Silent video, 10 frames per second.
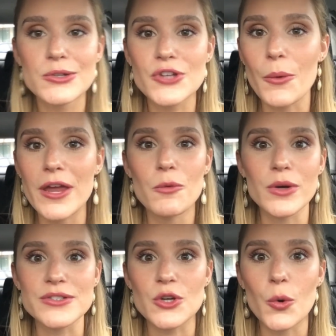So it
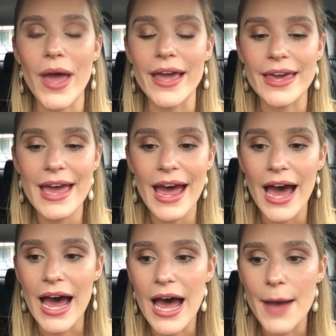was quick.
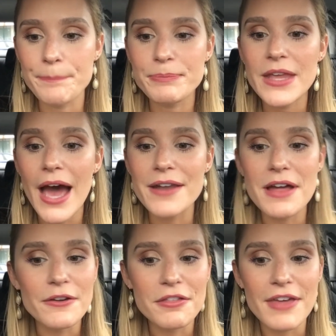
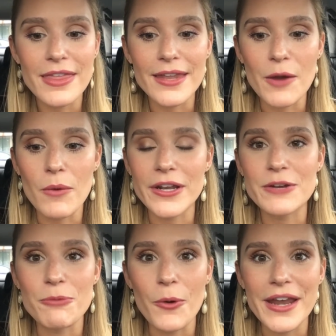Another thing that I wanted
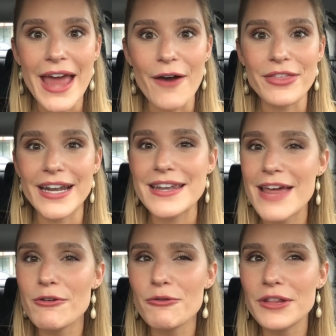to point out that I
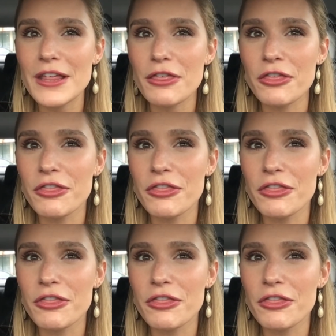never really